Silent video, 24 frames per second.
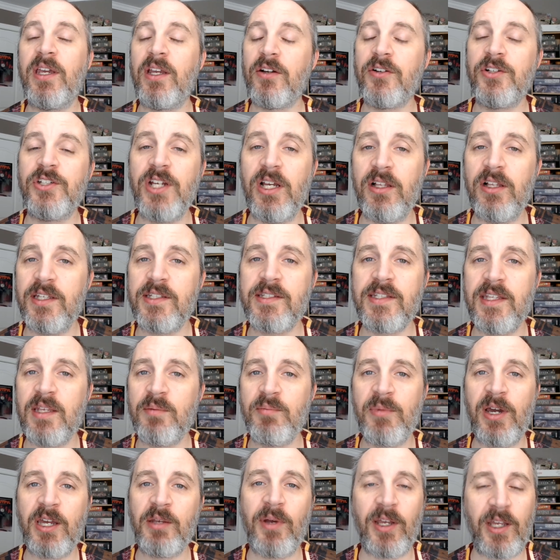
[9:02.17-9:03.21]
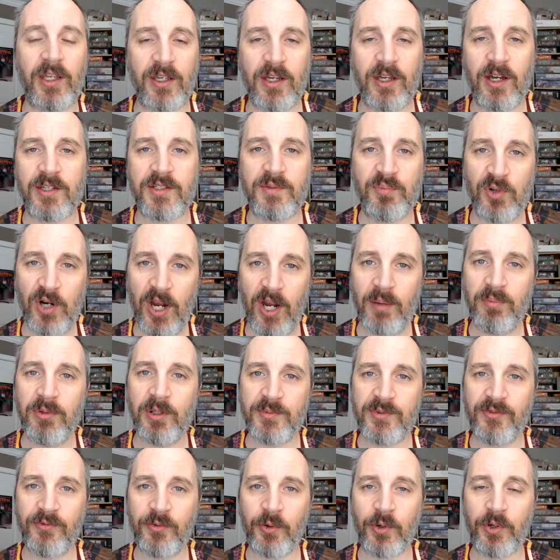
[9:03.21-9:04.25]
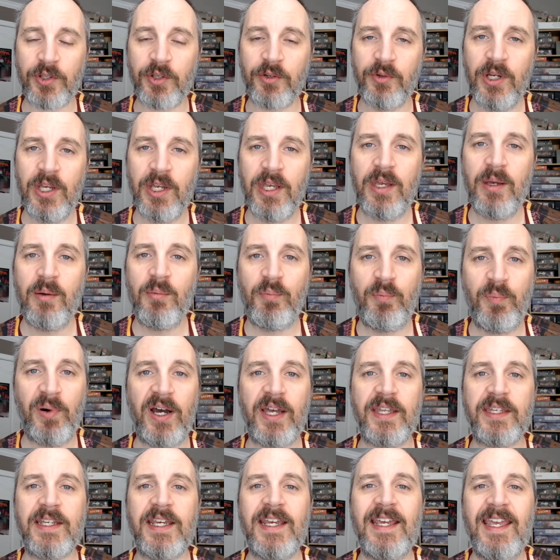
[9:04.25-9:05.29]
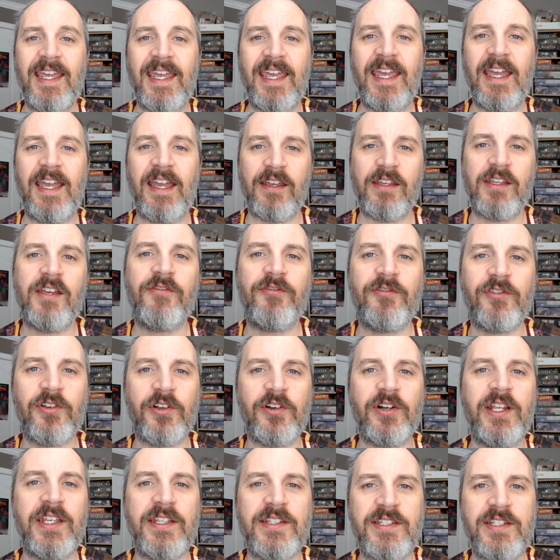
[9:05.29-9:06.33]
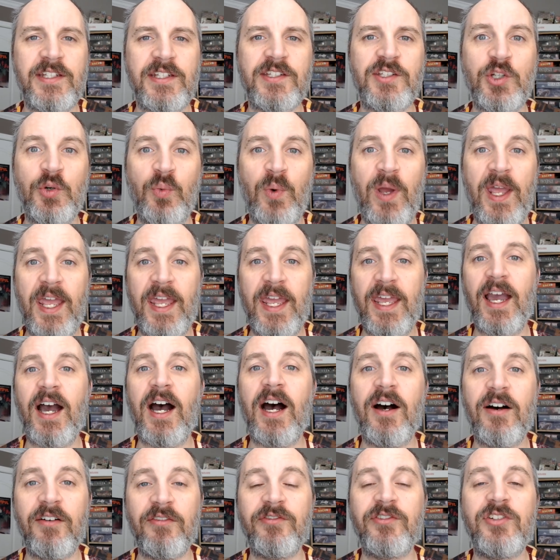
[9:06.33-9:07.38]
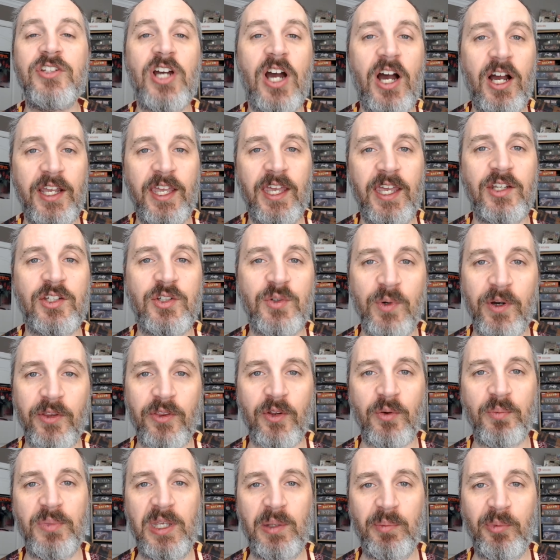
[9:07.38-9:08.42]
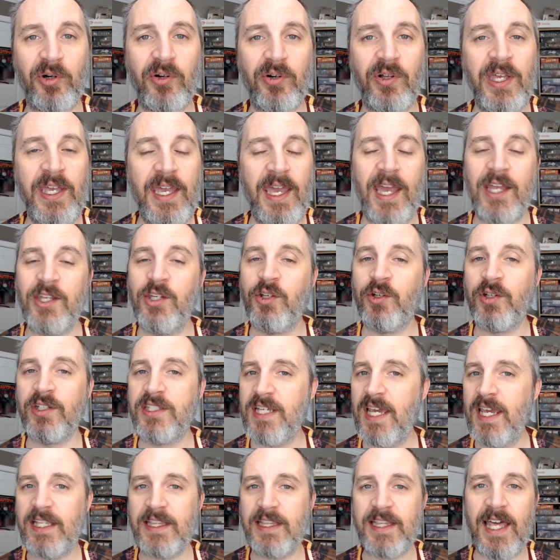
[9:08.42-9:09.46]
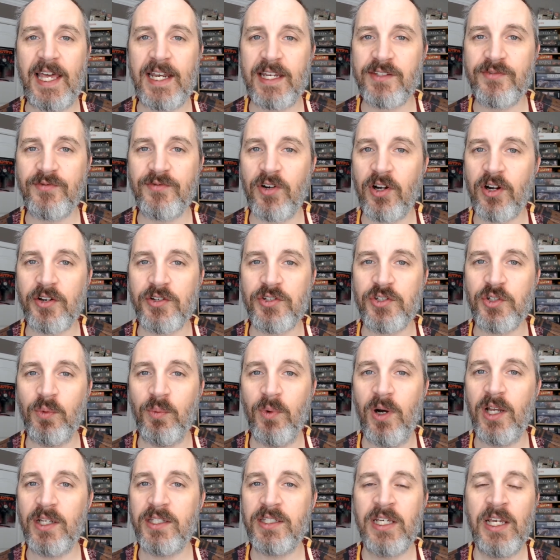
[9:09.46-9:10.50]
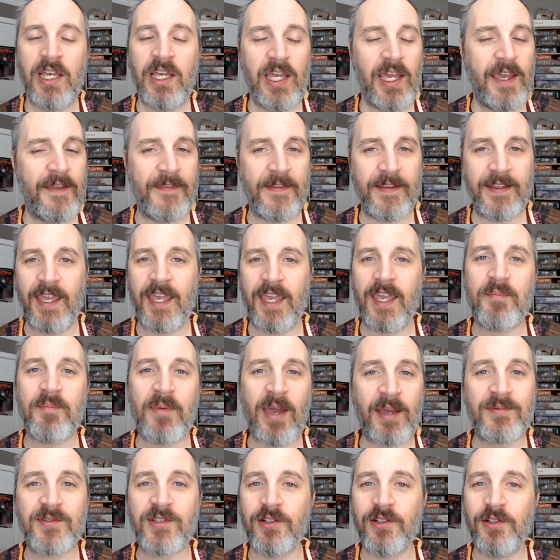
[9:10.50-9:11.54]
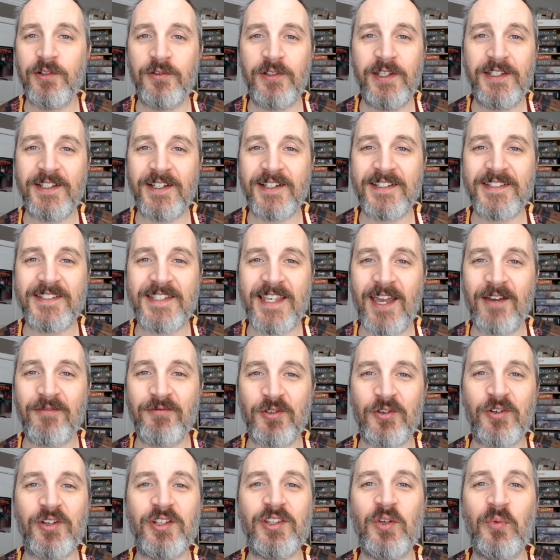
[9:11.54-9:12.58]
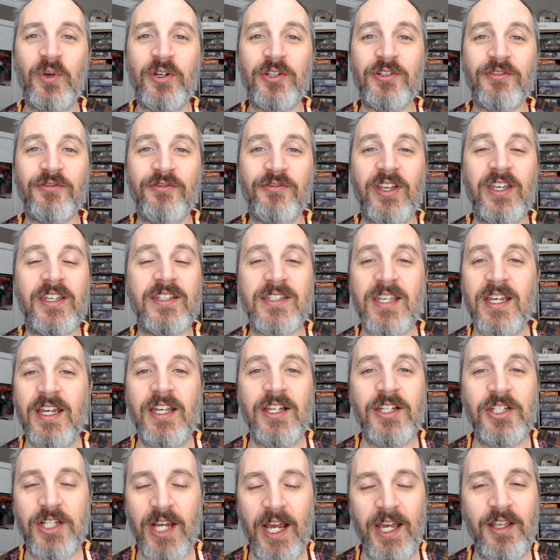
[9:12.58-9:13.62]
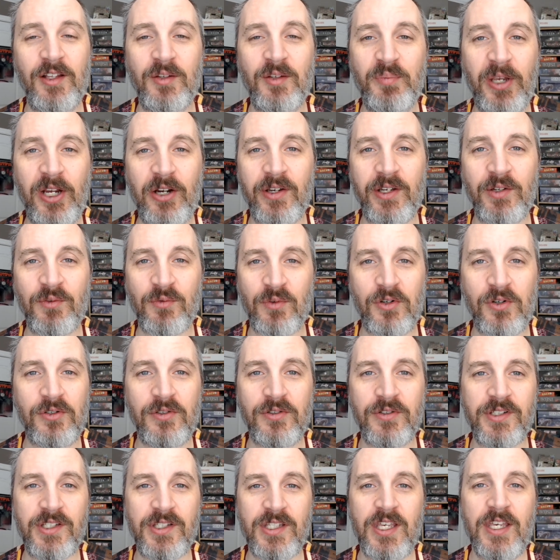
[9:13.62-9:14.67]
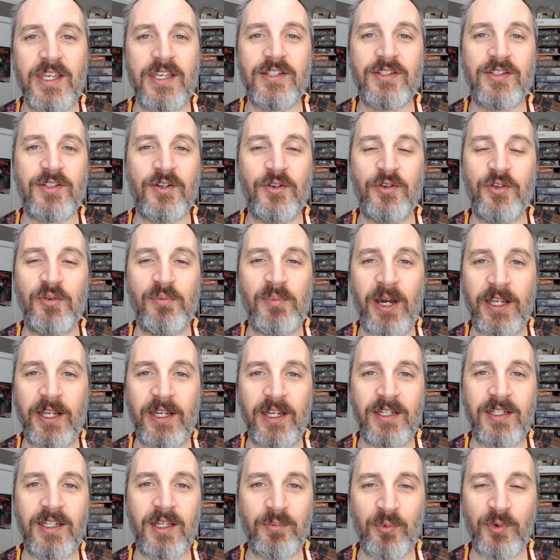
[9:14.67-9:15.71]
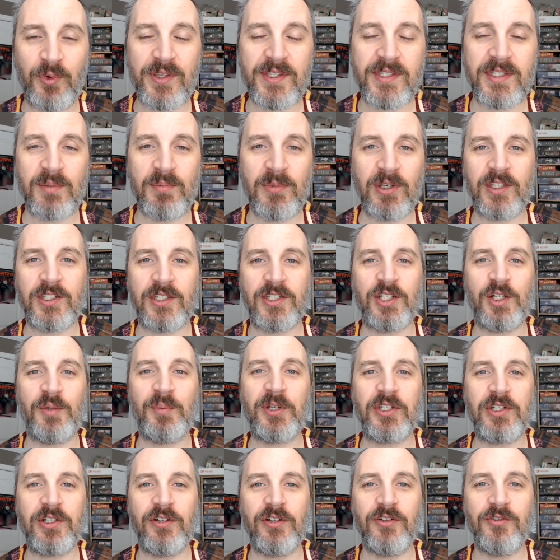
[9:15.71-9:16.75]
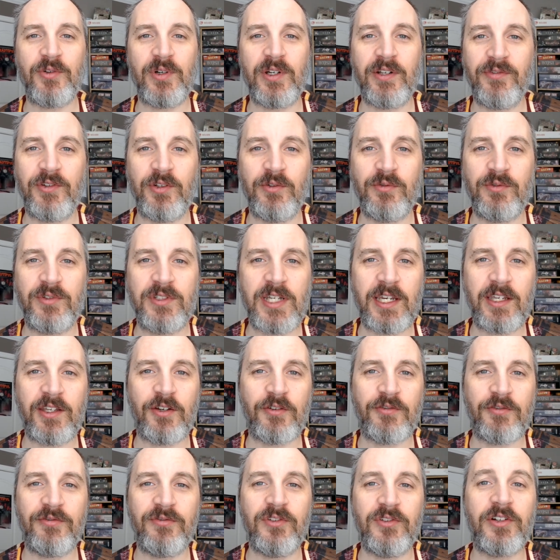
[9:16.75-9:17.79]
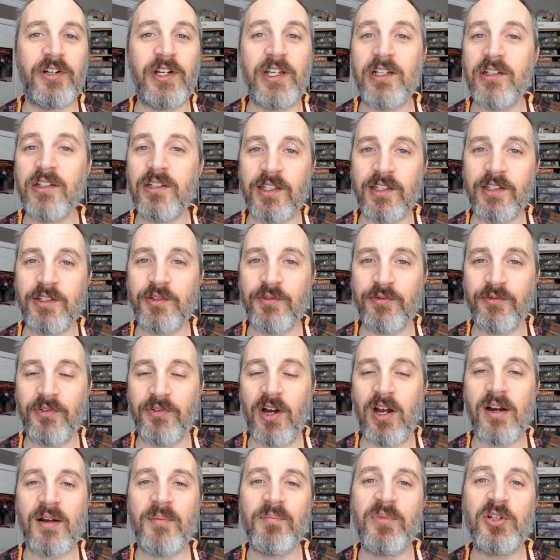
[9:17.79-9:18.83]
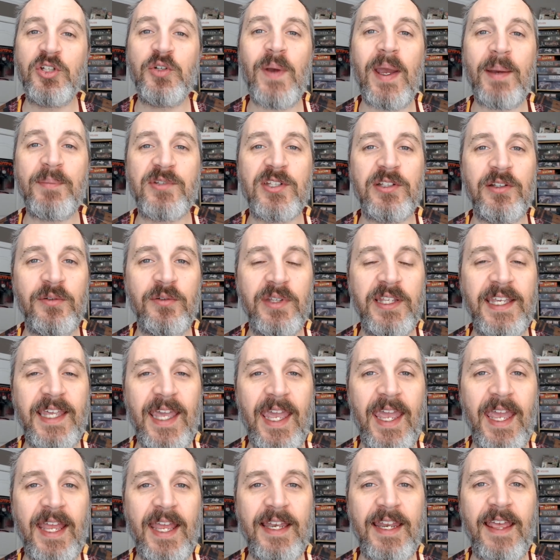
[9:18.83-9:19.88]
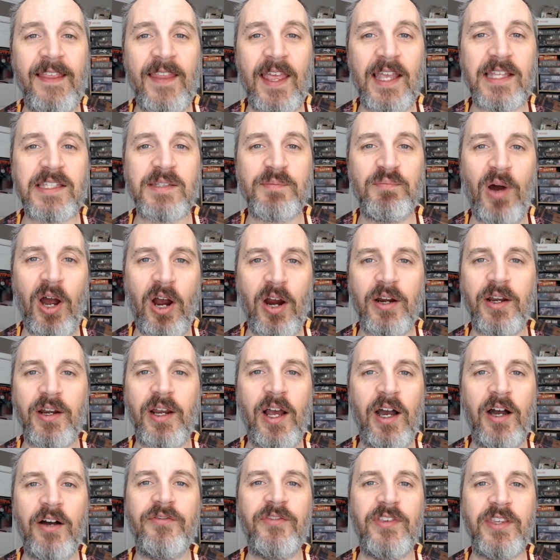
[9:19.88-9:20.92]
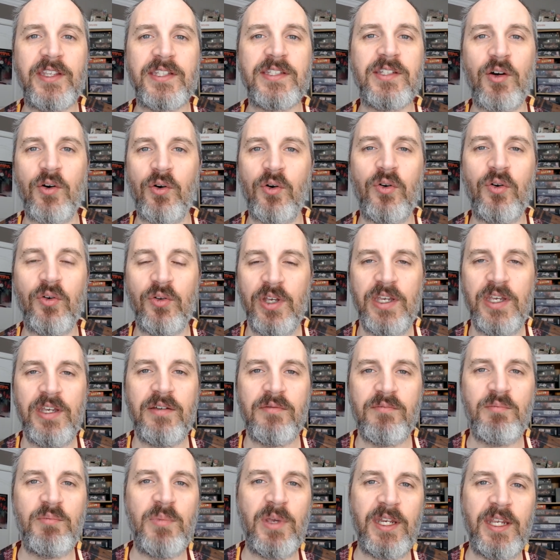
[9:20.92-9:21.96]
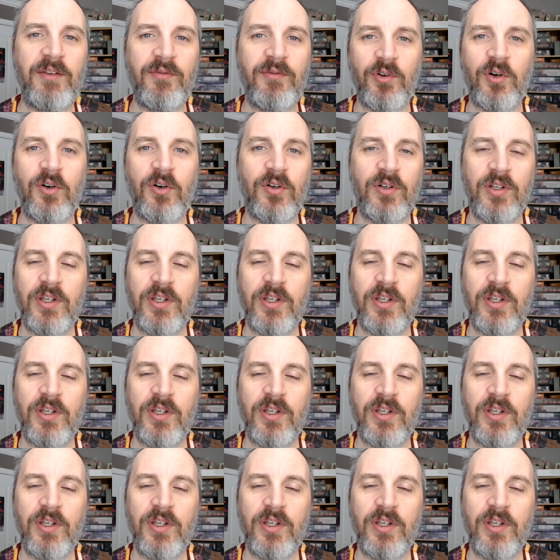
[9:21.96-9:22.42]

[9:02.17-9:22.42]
her jealous and that might cause problems for you, but flirting is just a way of talking to other people. And you can take that as far as you want, and the game absolutely does have, during the winter phase, childbearing roles, so you might end up with some illegitimate children if you take your flirting a little too far, but you absolutely can, and that's part of this whole medieval